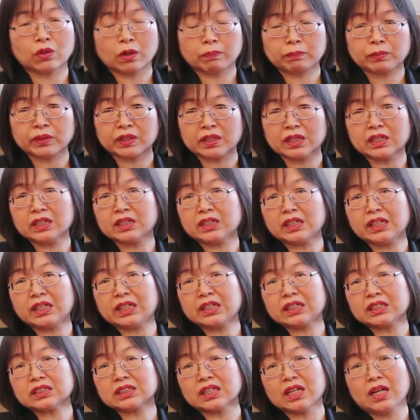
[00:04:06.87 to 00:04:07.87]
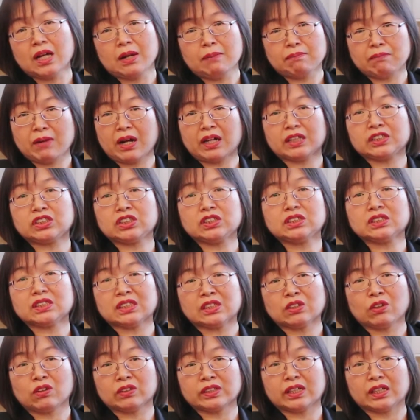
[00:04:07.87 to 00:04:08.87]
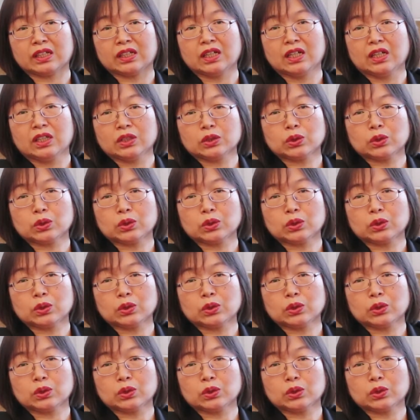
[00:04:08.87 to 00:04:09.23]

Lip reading: corporate earnings, margins and all that.